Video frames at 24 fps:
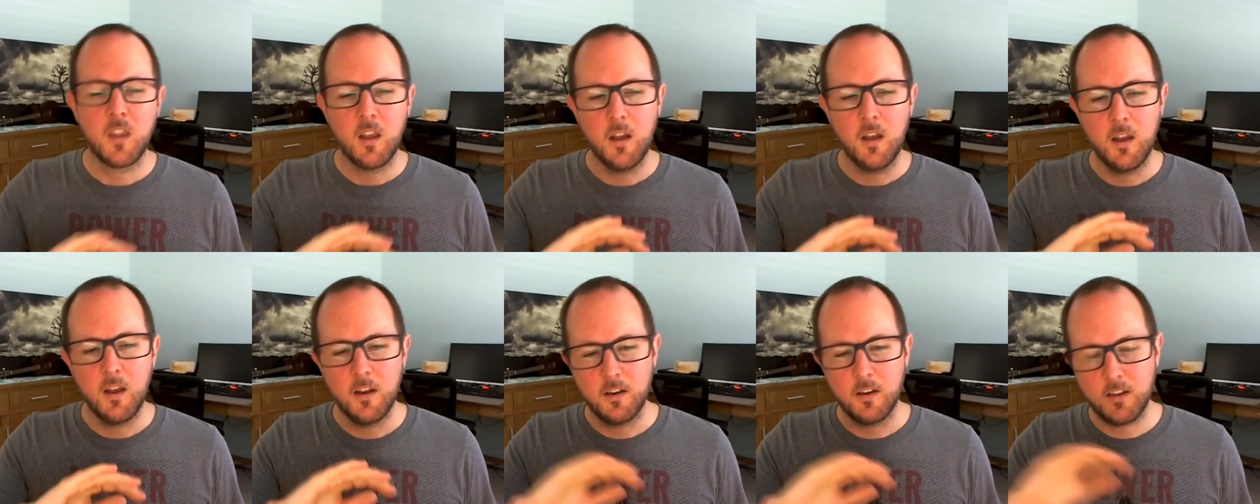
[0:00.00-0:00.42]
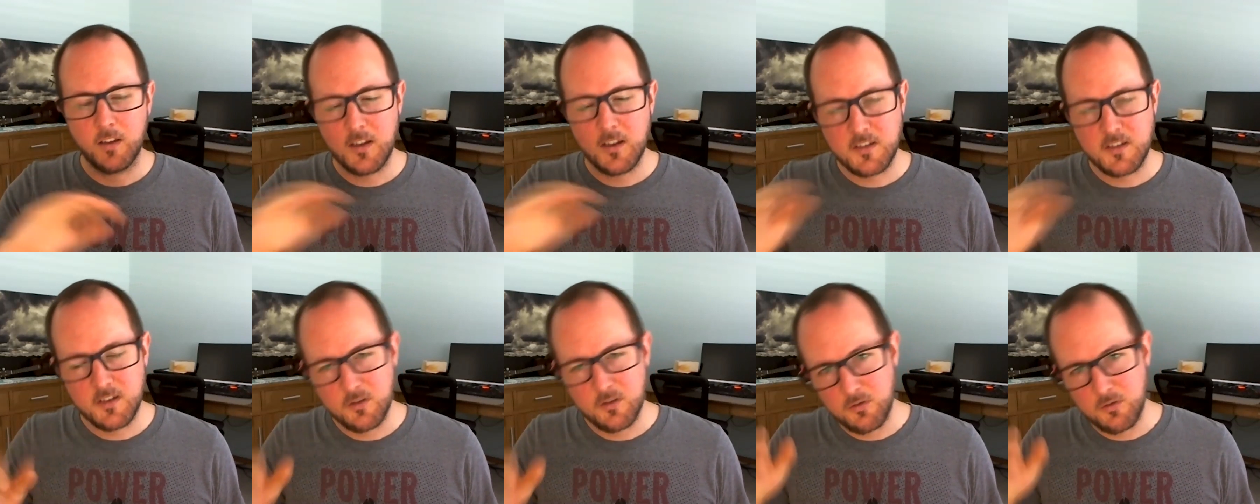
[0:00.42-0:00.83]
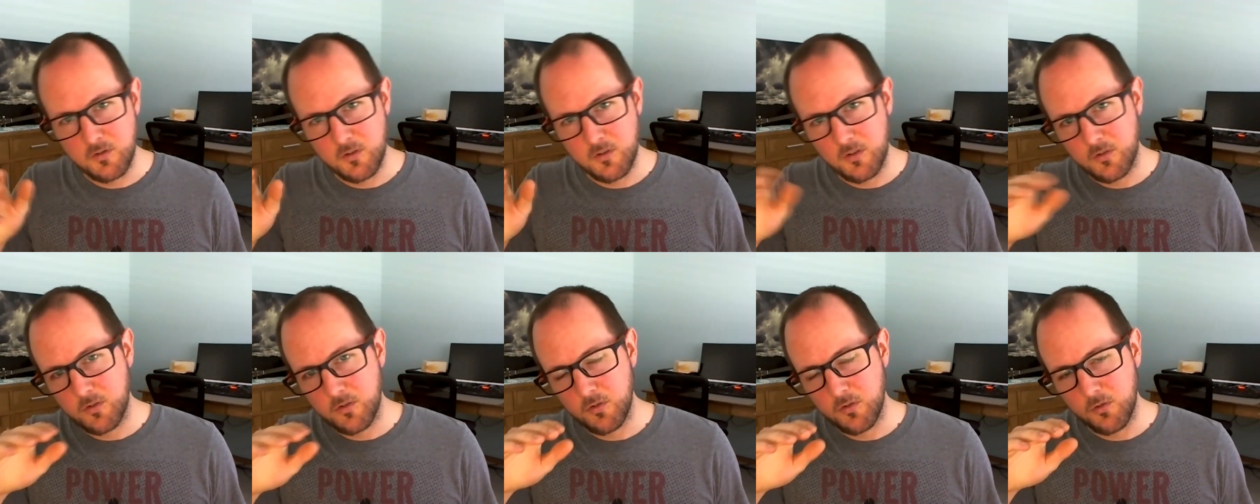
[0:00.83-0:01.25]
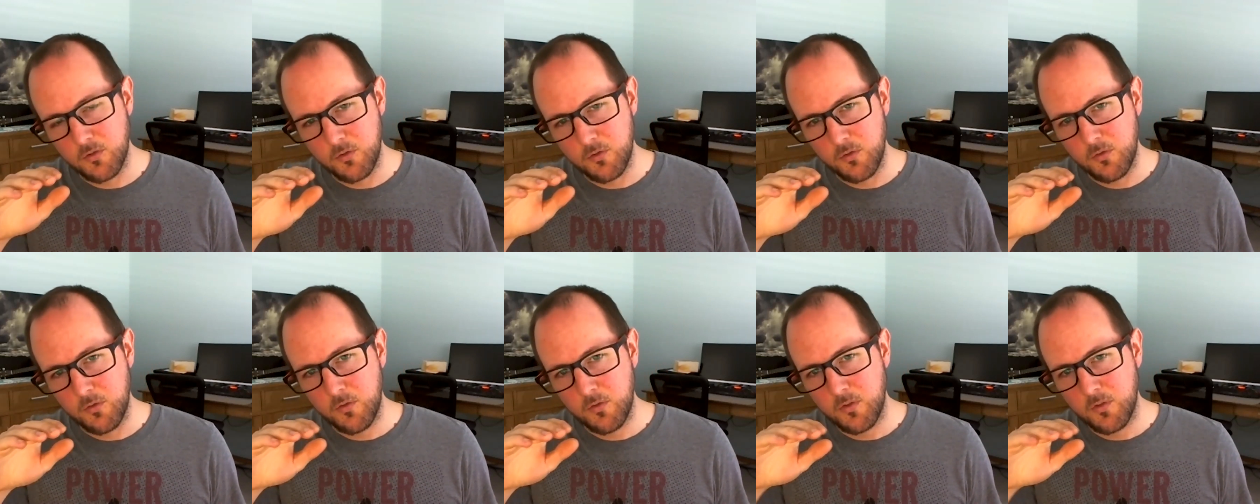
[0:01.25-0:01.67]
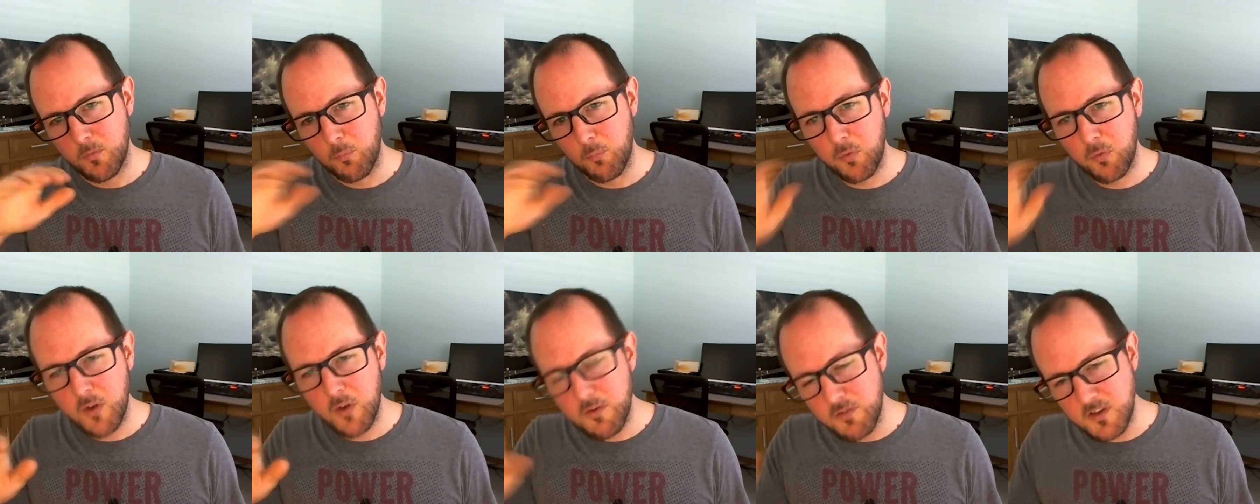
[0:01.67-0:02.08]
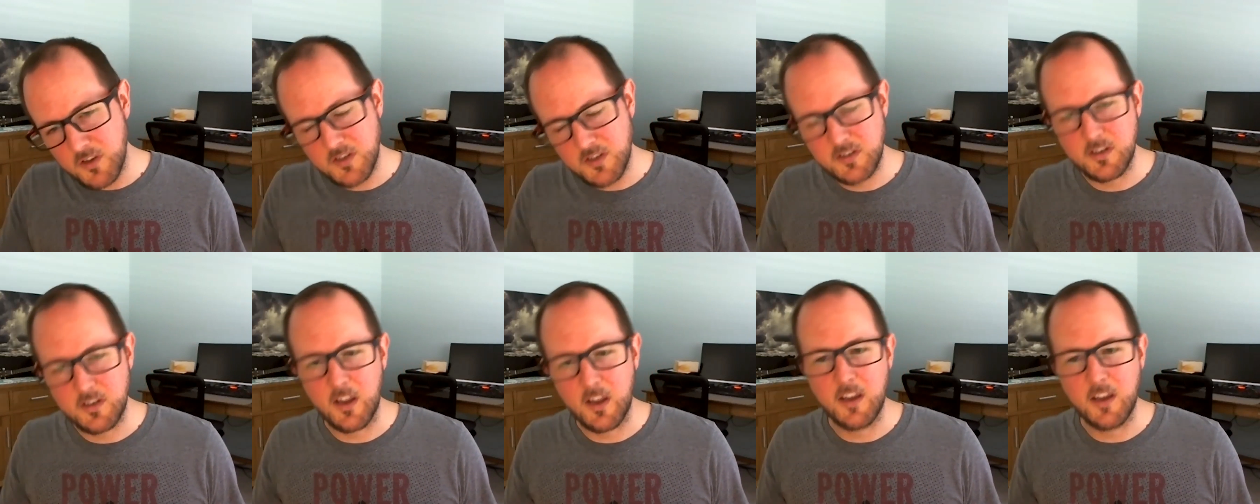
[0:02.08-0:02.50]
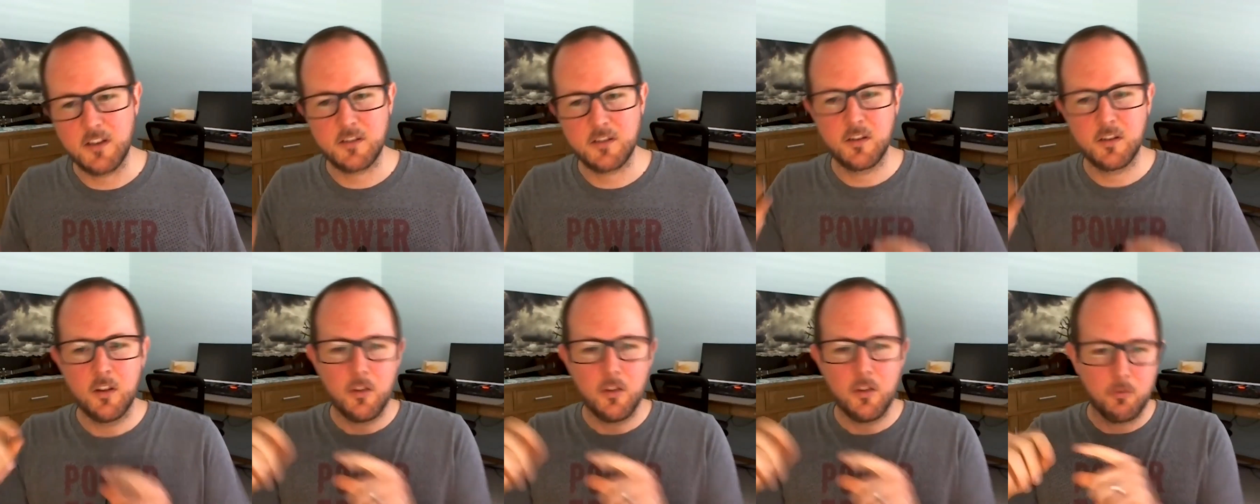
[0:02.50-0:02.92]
and it gets into to the previous states,